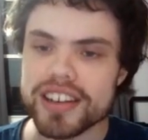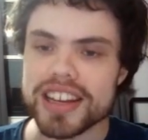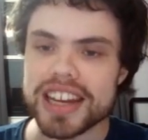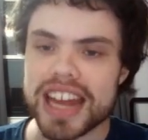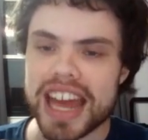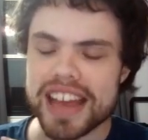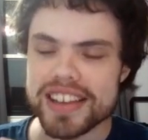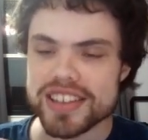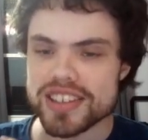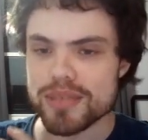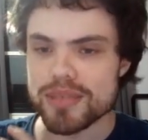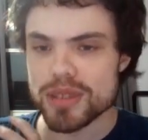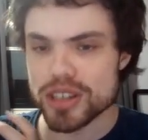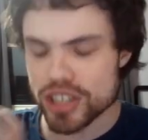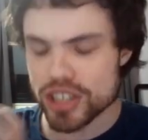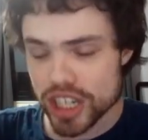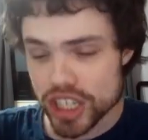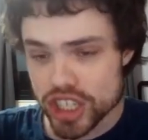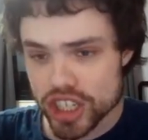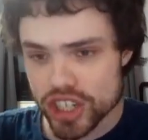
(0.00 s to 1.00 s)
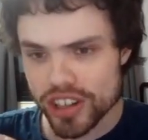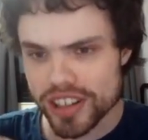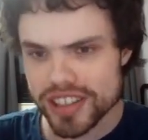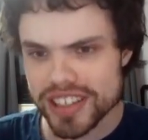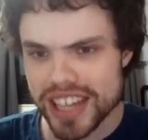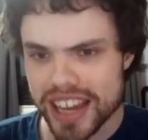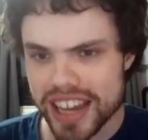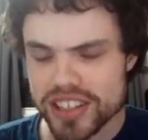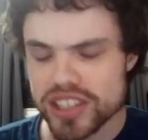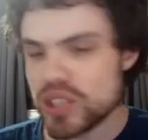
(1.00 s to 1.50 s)
It has some additional
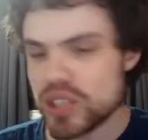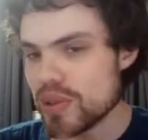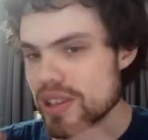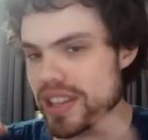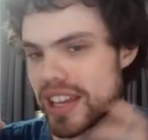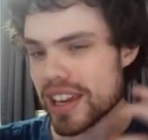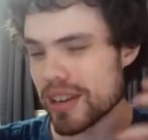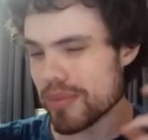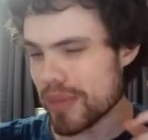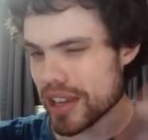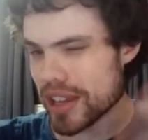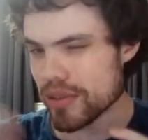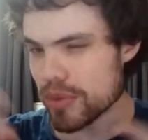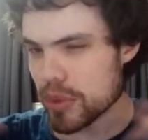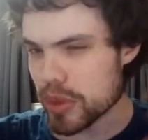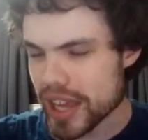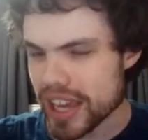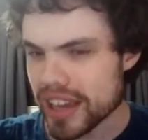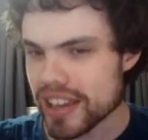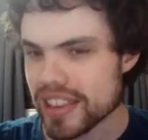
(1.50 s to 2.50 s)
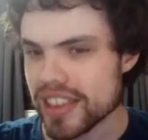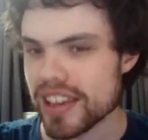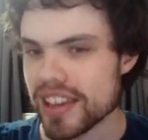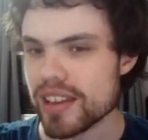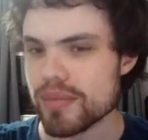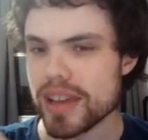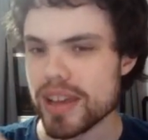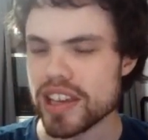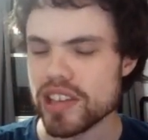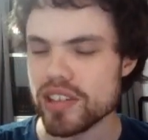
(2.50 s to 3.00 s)
text to it that can make you think, that
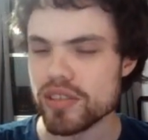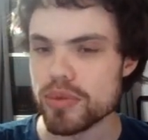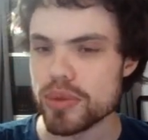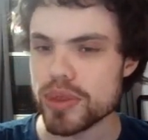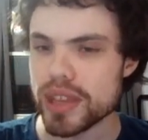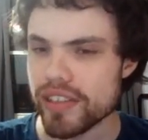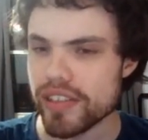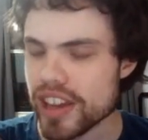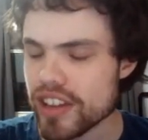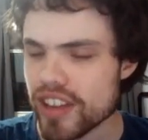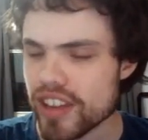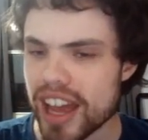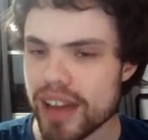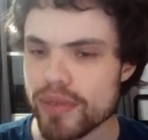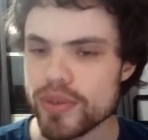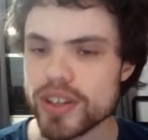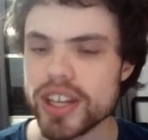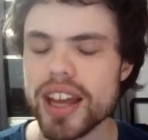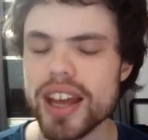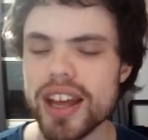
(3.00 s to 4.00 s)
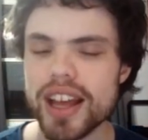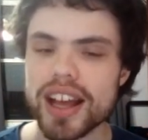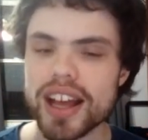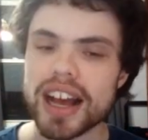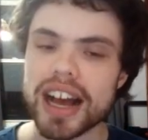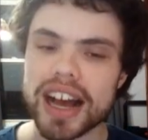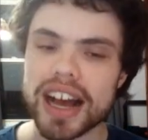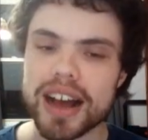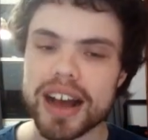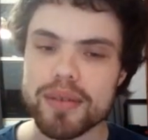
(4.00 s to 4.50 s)
can make you theory craft.
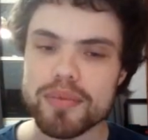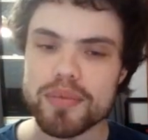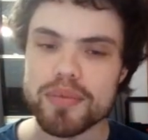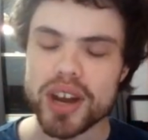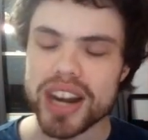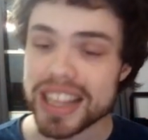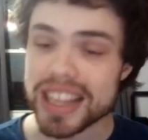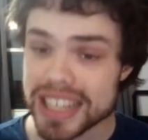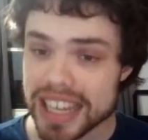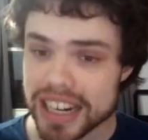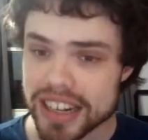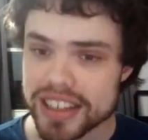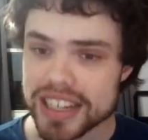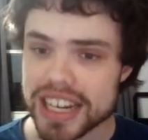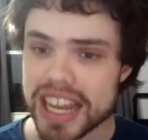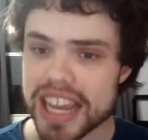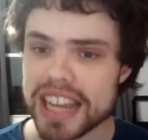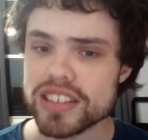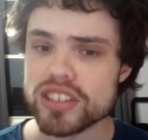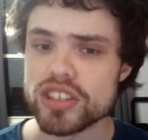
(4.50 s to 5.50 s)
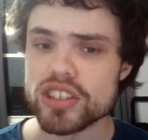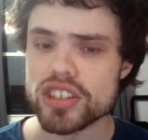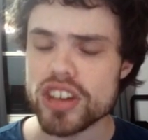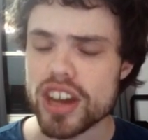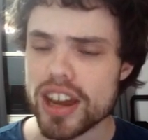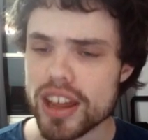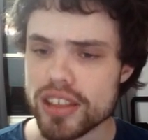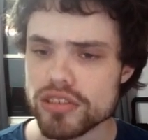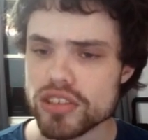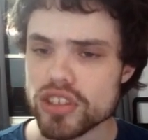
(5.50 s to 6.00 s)
But at the end of the day, it's just
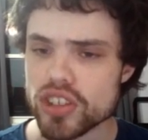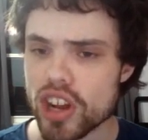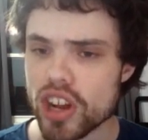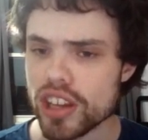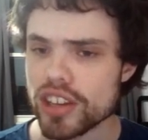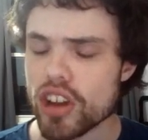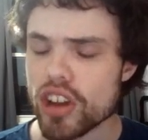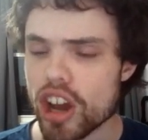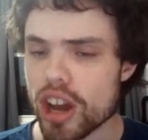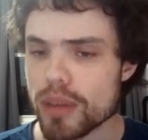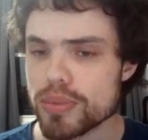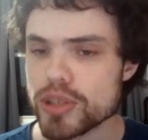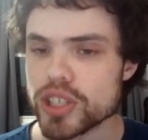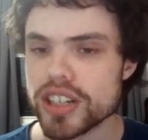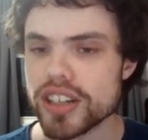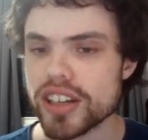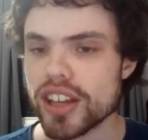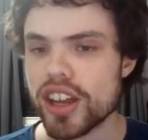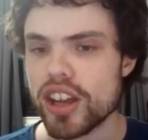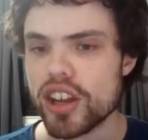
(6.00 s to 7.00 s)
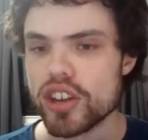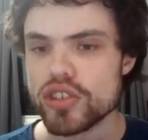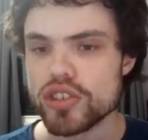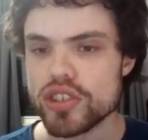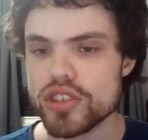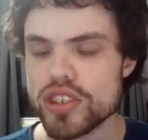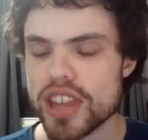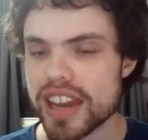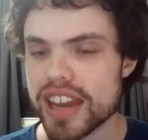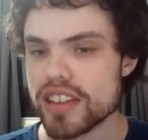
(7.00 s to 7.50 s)
another solid option
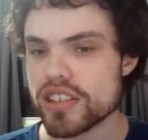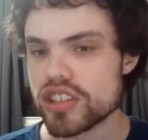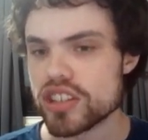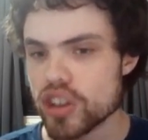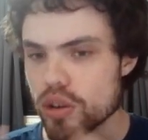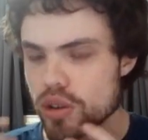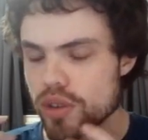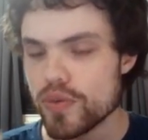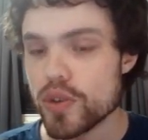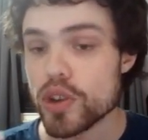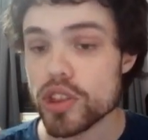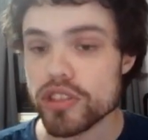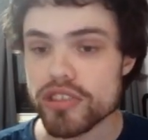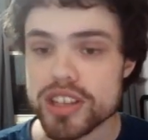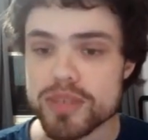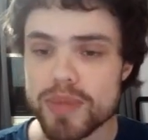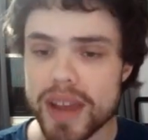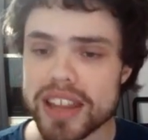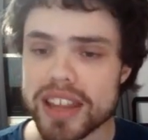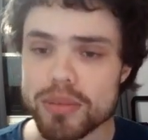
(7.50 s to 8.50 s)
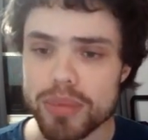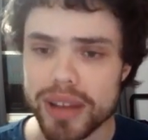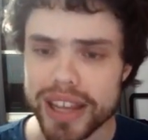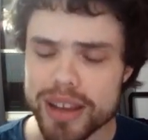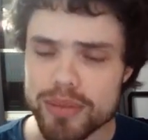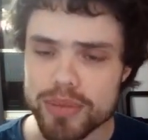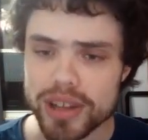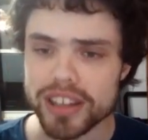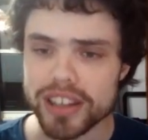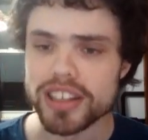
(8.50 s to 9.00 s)
that is going to further expand the
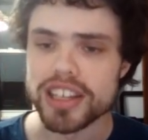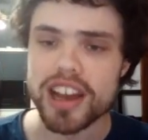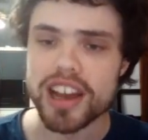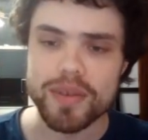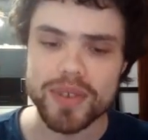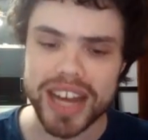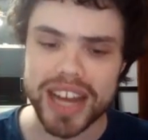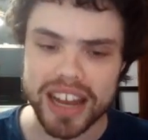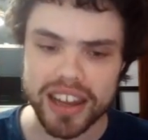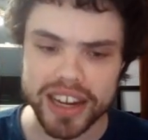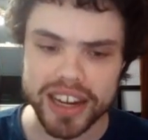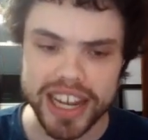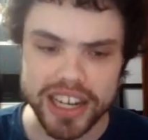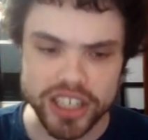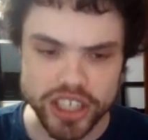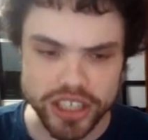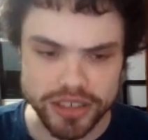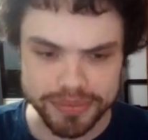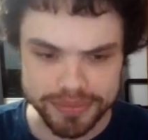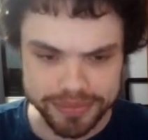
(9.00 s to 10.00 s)
playability of an ally nation.